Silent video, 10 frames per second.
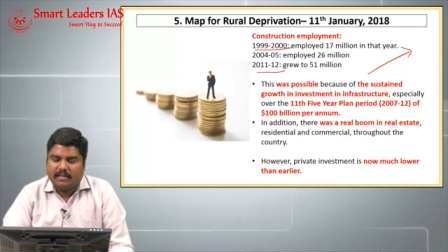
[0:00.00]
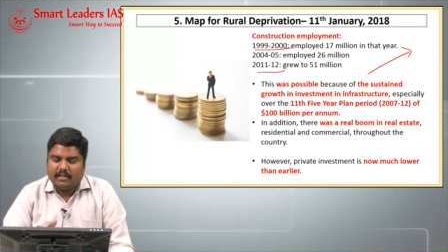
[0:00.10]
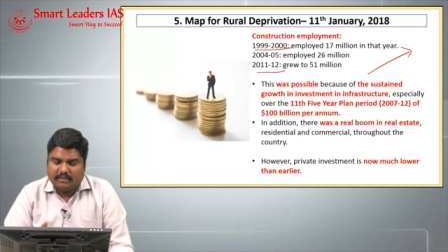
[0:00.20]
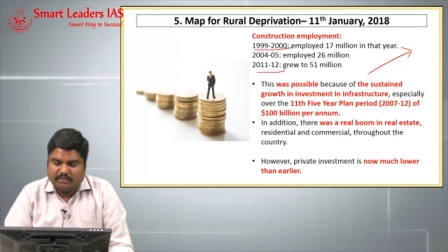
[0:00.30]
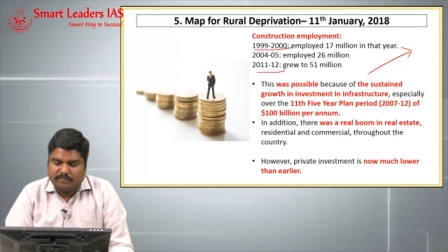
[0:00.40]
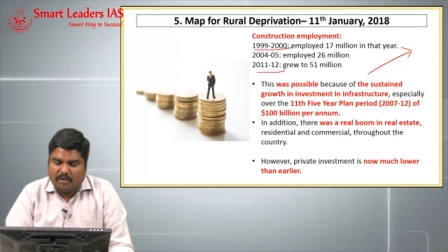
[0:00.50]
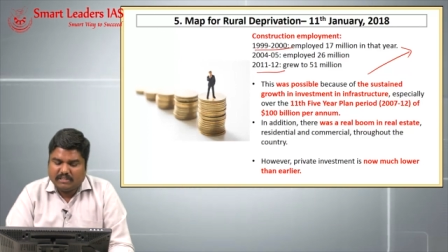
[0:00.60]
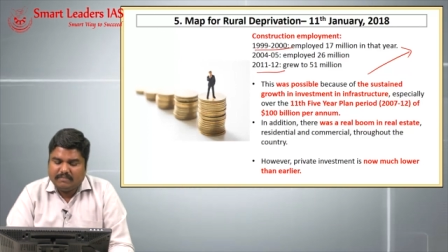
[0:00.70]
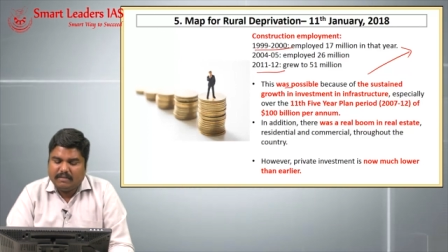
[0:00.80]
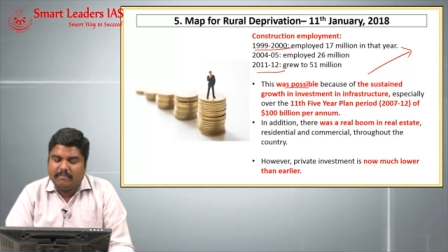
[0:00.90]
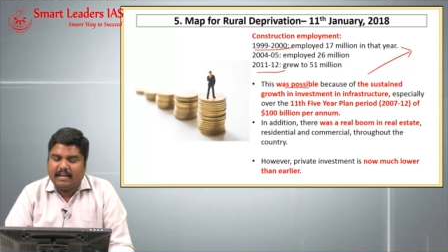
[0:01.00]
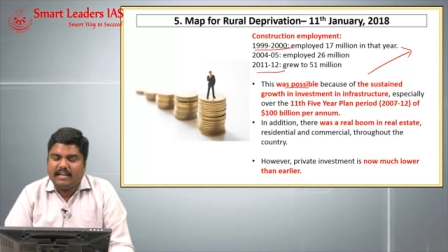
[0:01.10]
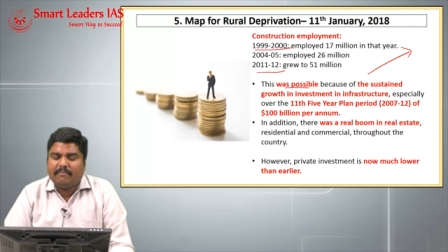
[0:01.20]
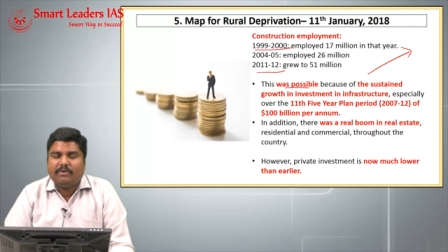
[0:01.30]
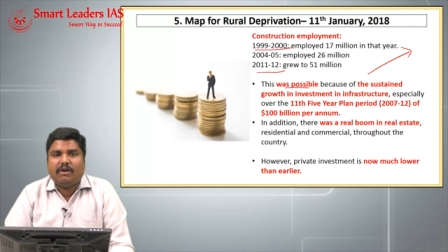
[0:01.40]
This was possible
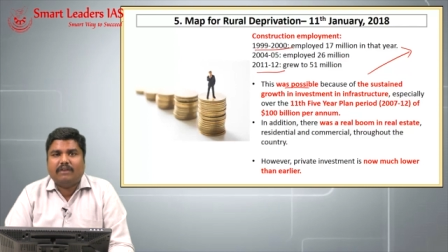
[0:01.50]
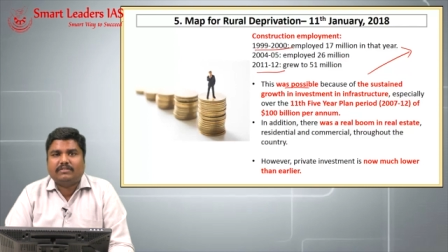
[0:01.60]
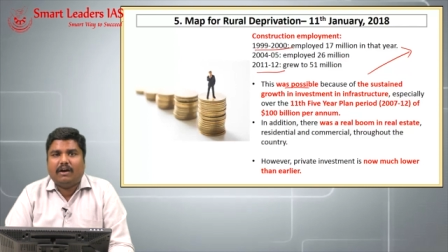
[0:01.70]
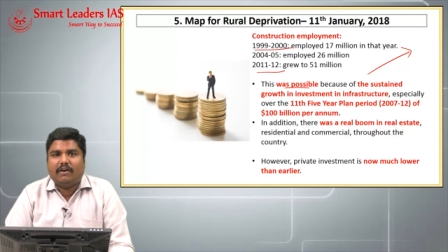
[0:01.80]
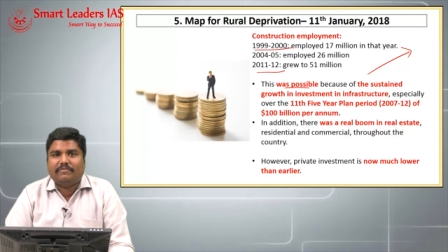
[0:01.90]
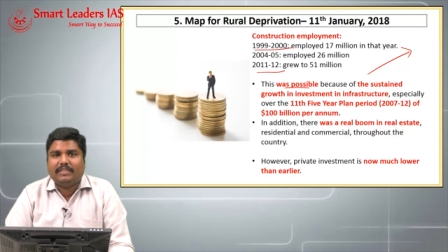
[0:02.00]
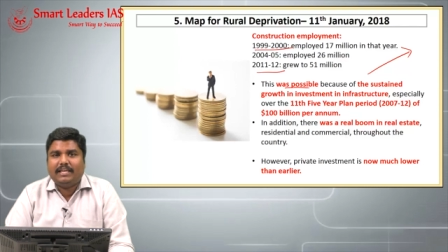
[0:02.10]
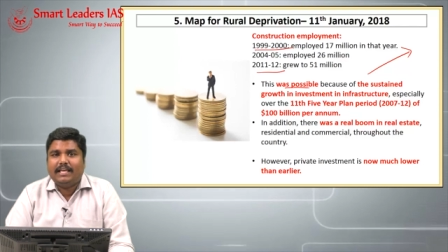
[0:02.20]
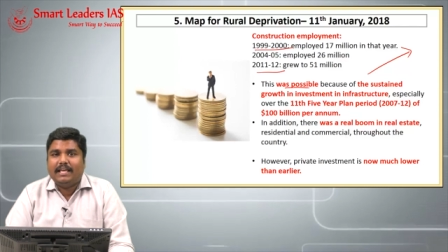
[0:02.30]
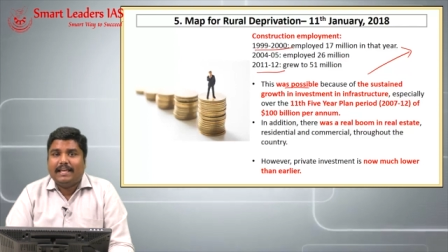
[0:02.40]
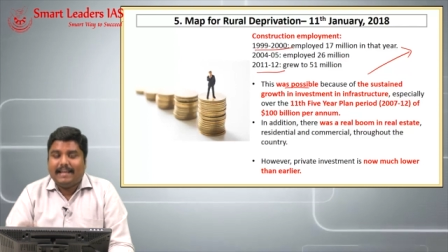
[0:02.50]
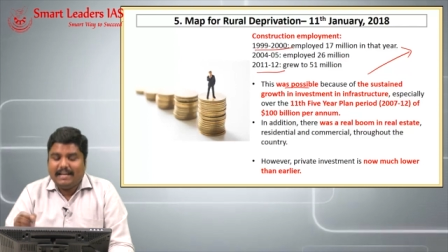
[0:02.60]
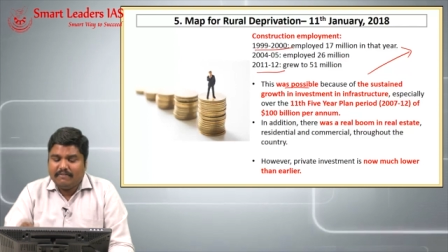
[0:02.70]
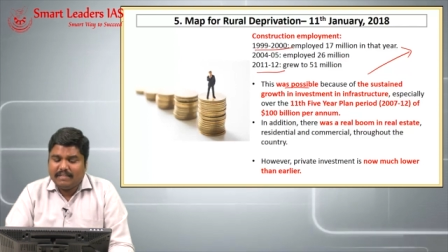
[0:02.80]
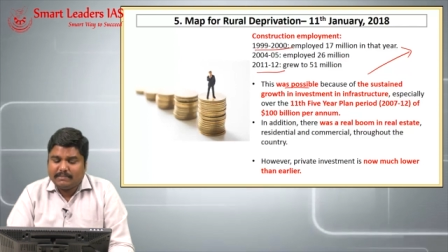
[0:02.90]
mainly because of the
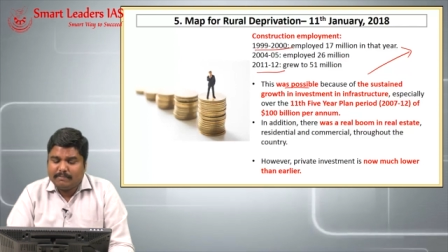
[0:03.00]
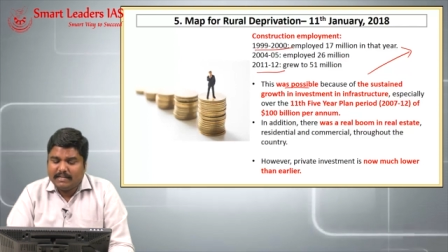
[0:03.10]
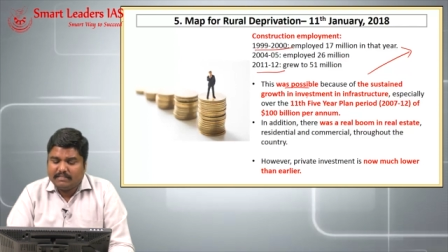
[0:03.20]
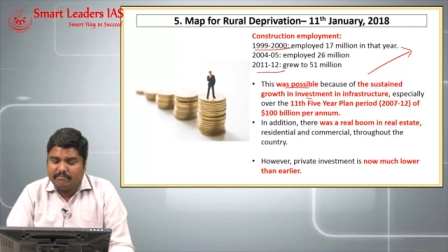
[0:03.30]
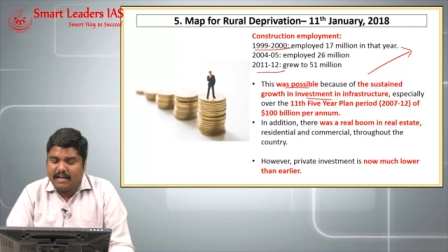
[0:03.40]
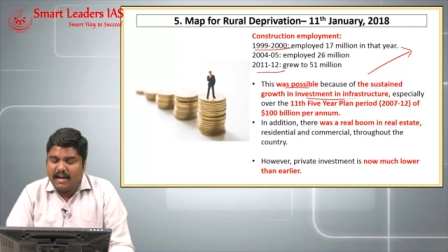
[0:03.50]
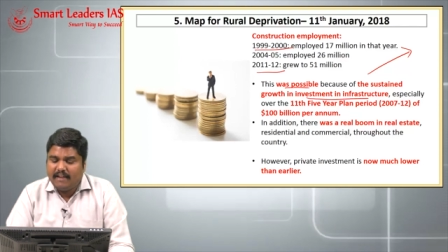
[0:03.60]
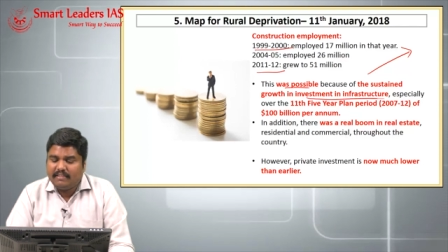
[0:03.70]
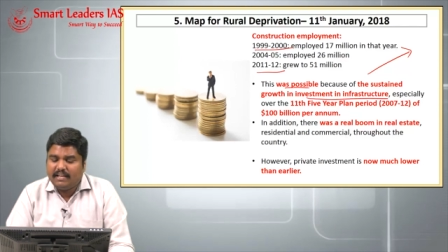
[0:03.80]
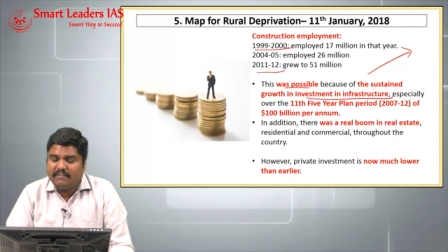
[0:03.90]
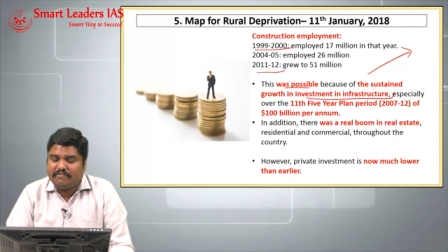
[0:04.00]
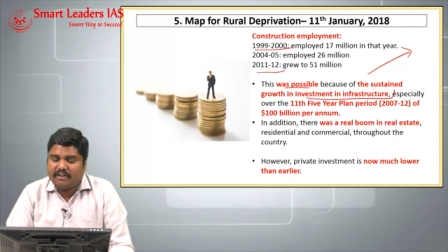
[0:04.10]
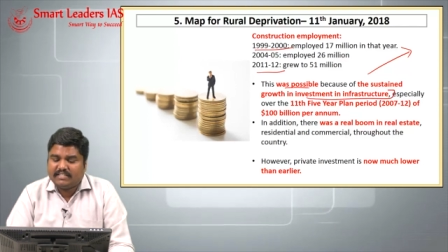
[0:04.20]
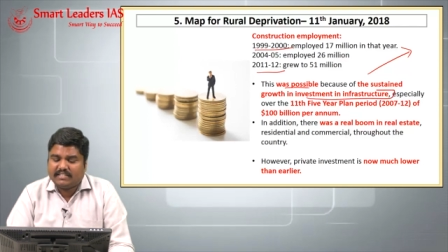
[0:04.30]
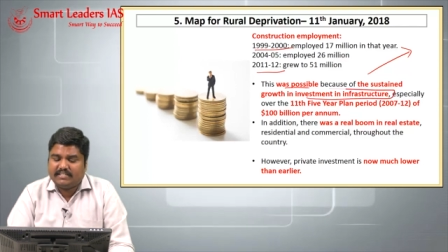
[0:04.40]
investments made in the
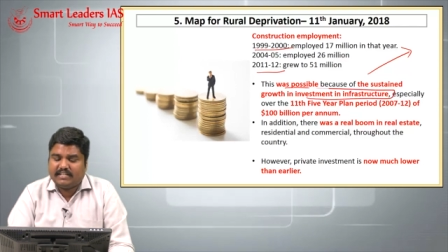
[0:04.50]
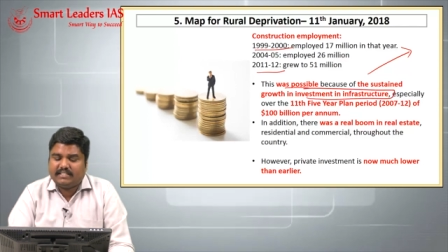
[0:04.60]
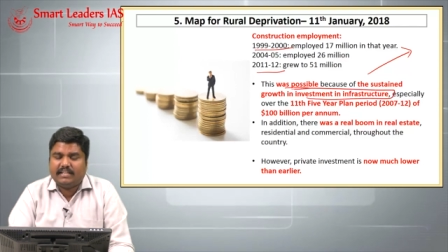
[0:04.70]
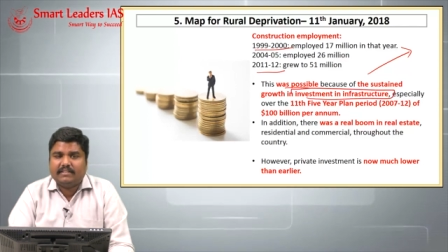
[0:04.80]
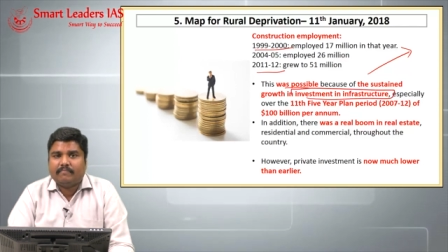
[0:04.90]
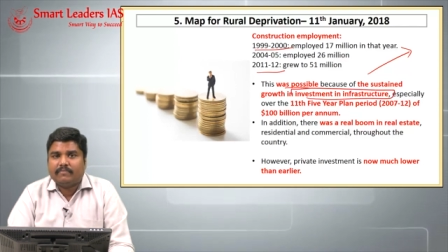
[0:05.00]
infrastructure sector,